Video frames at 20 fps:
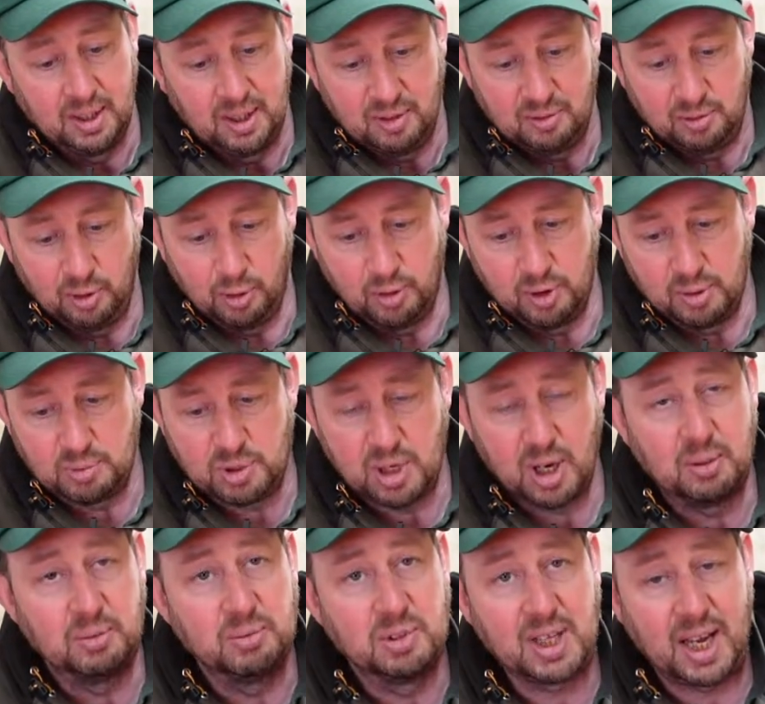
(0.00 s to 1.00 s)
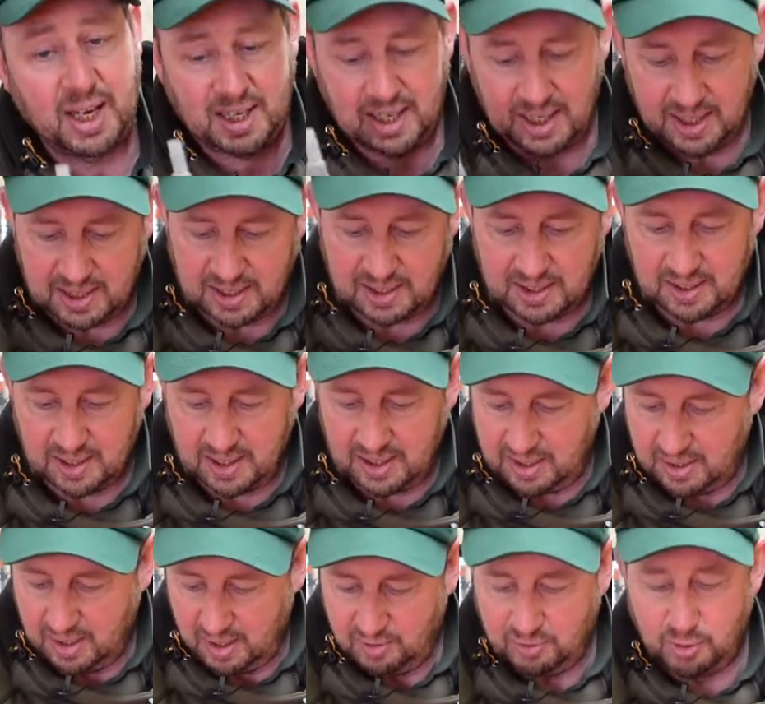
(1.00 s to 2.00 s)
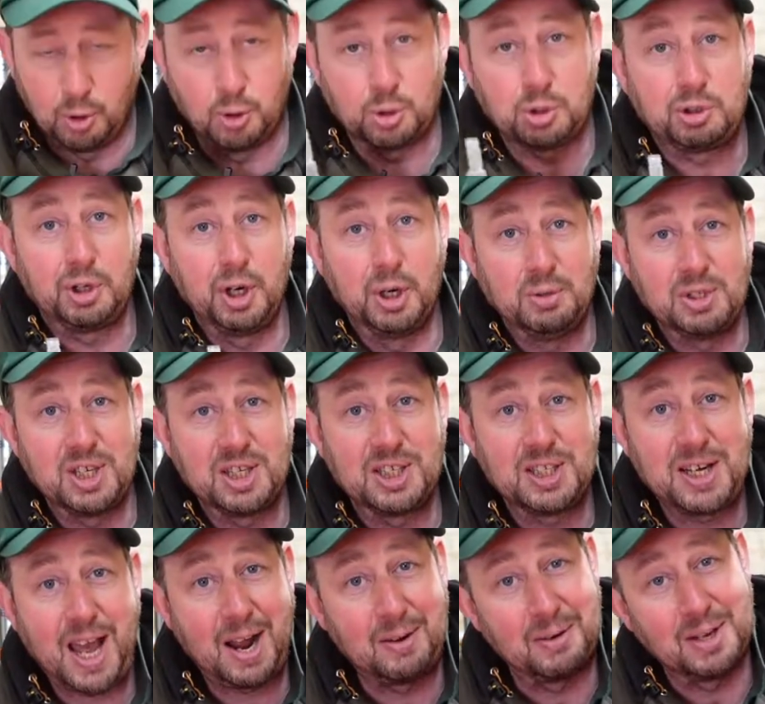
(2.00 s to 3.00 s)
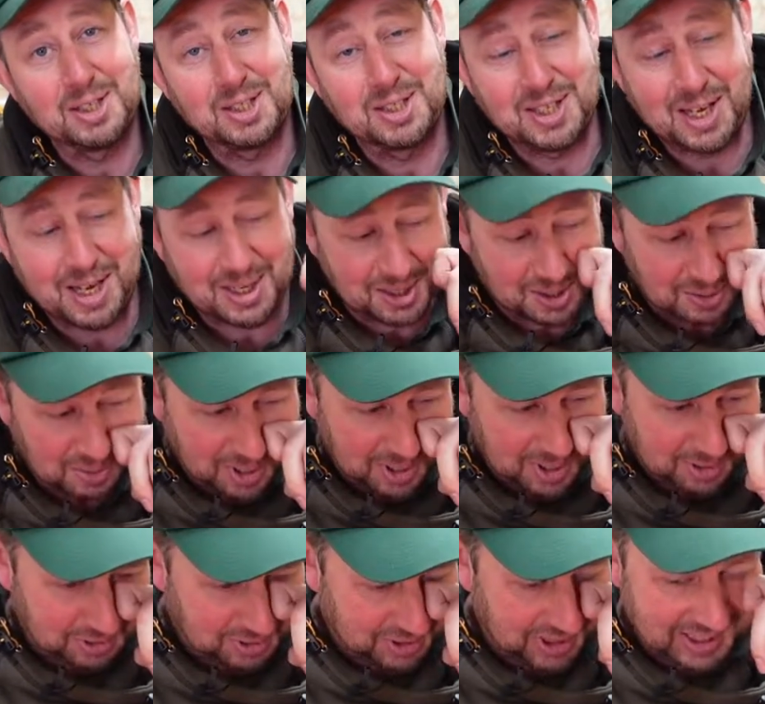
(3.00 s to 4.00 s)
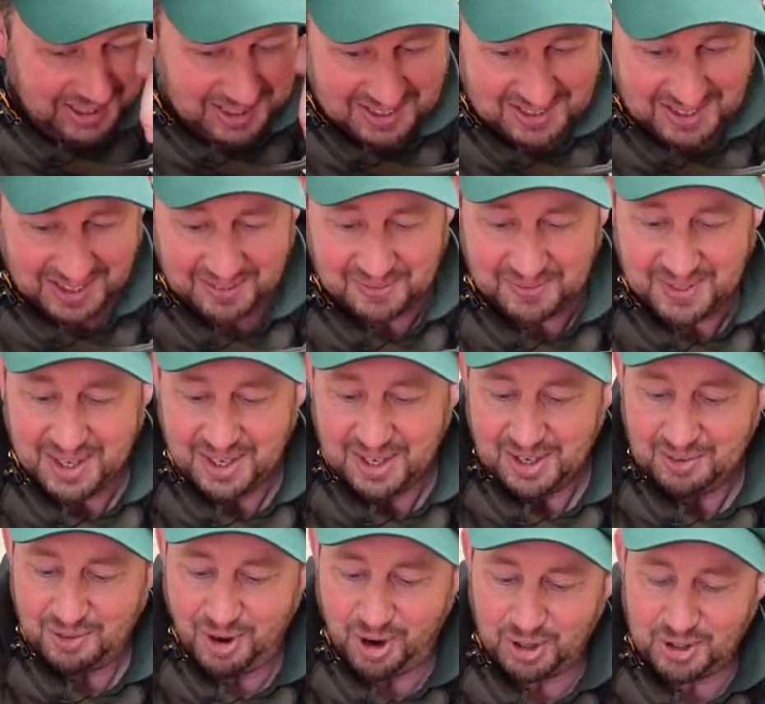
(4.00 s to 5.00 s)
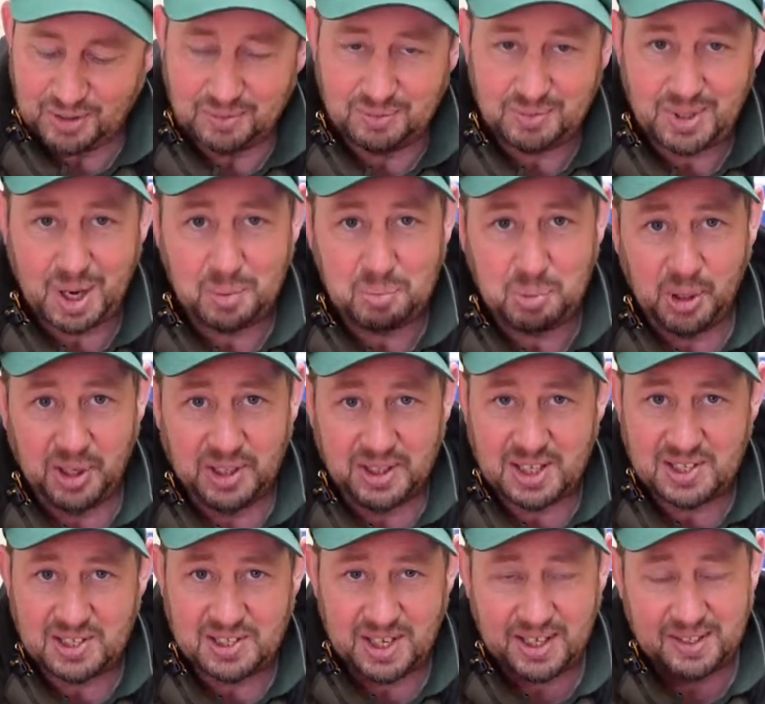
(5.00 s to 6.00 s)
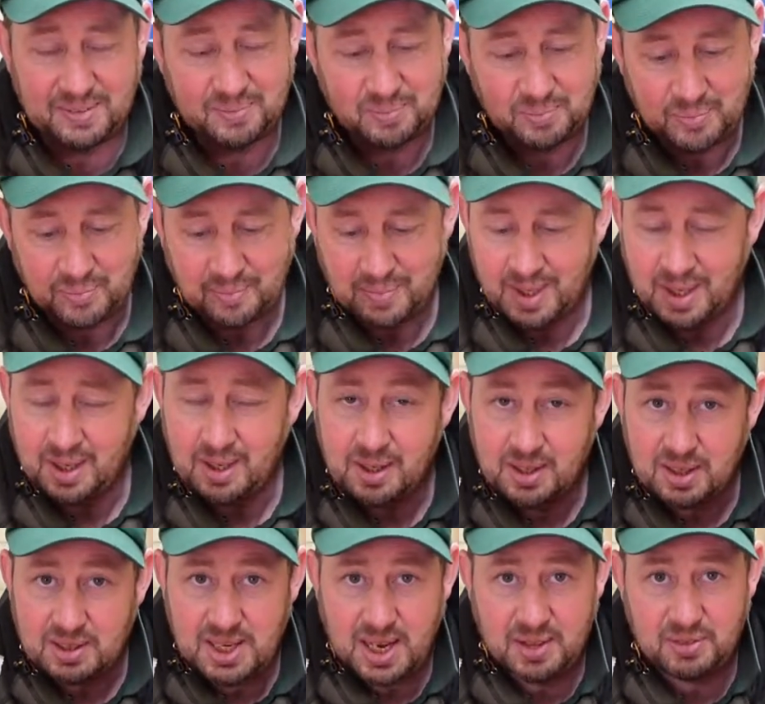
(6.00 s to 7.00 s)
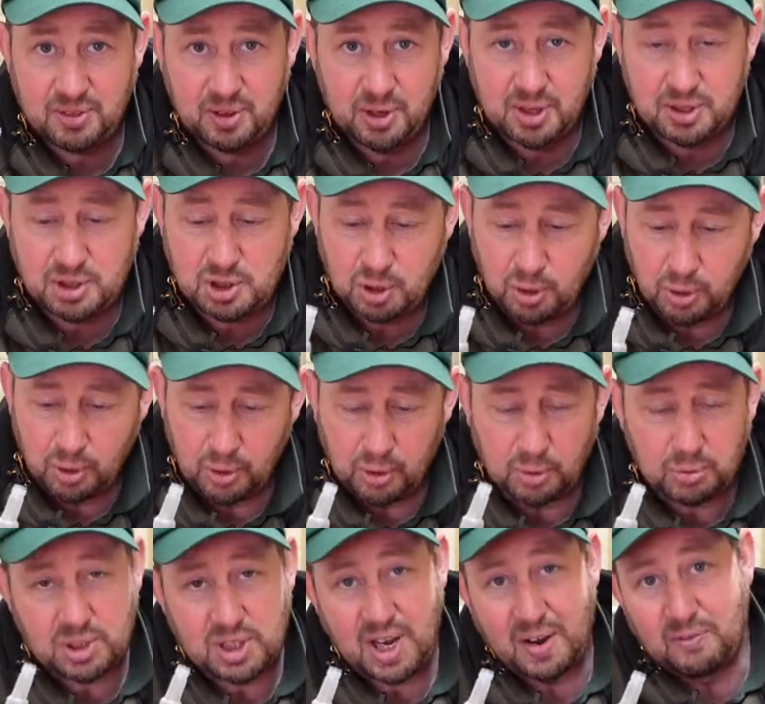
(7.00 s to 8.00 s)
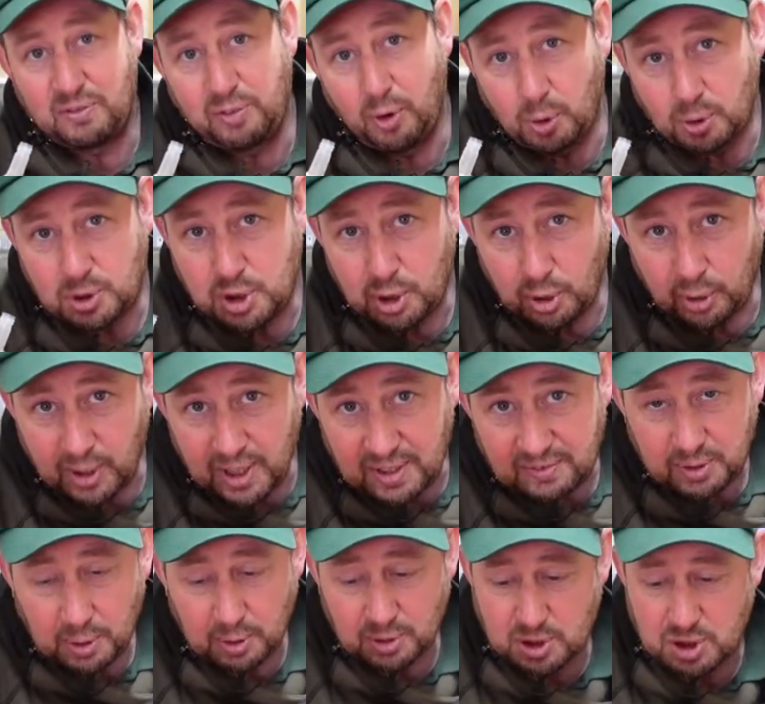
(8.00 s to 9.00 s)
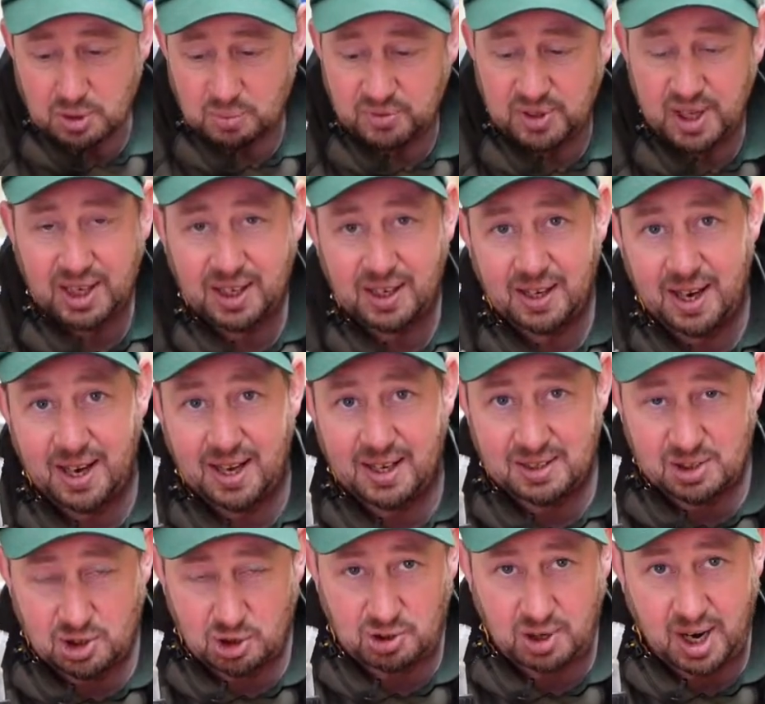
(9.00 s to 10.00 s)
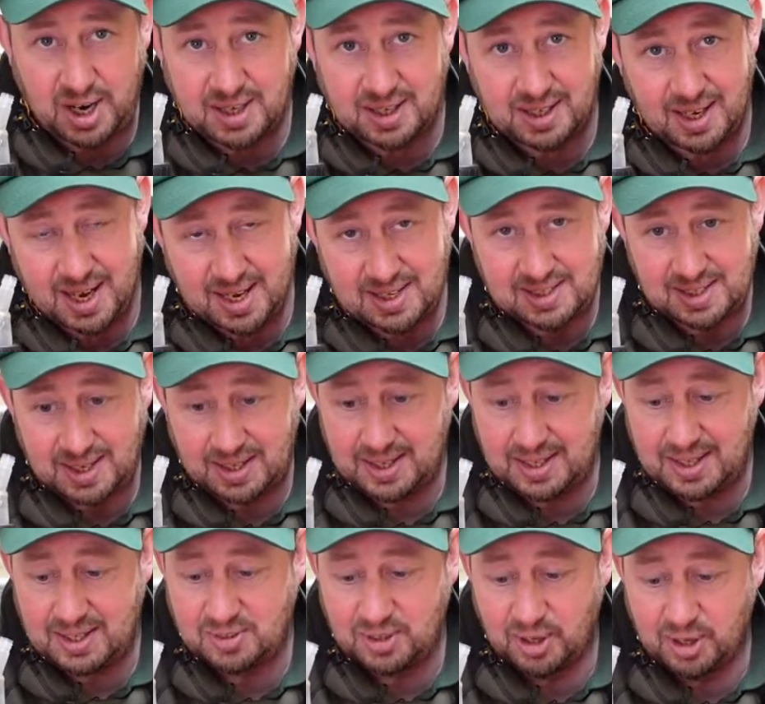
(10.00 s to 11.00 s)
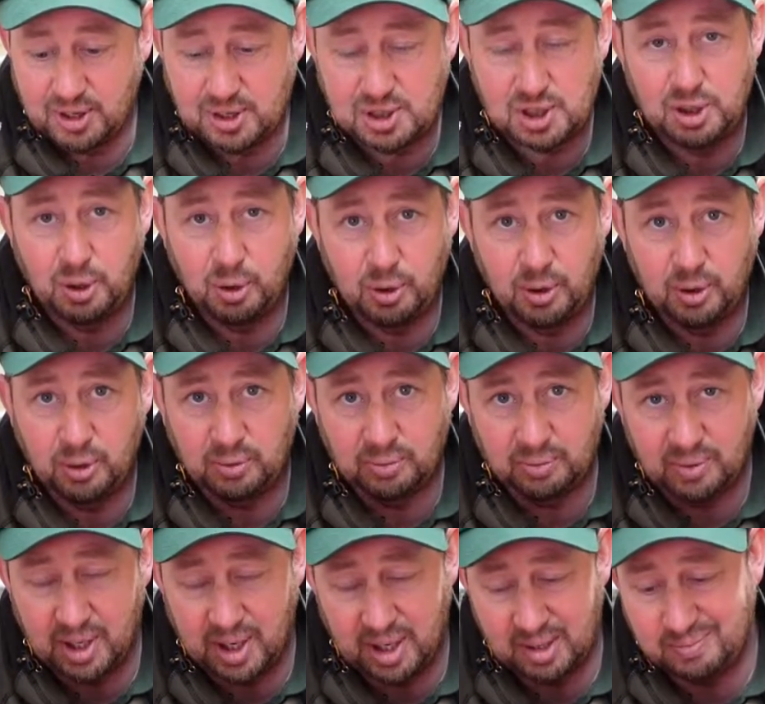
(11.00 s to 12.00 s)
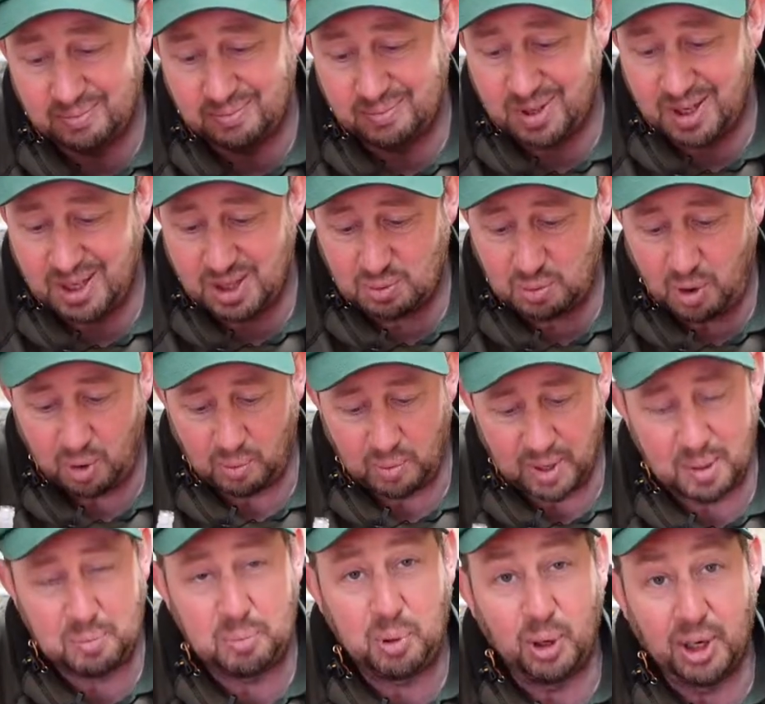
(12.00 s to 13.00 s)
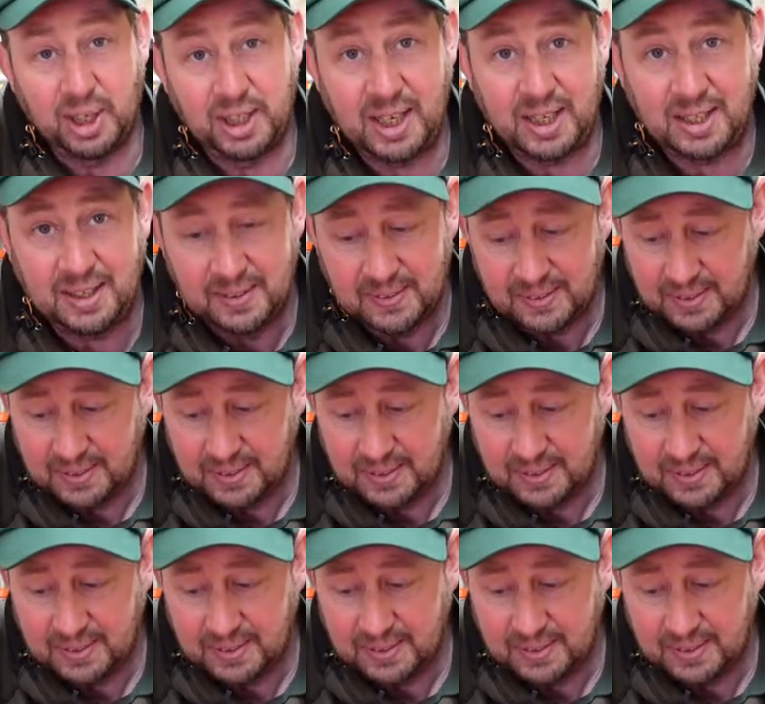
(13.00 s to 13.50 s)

for them, so taking 4 screws in and out isn't the end of the world, really, is it? Right, now putting this in, 1030 oil, 1040 oil if you want some thicker. Straight SAE 30 oil is what we're putting in.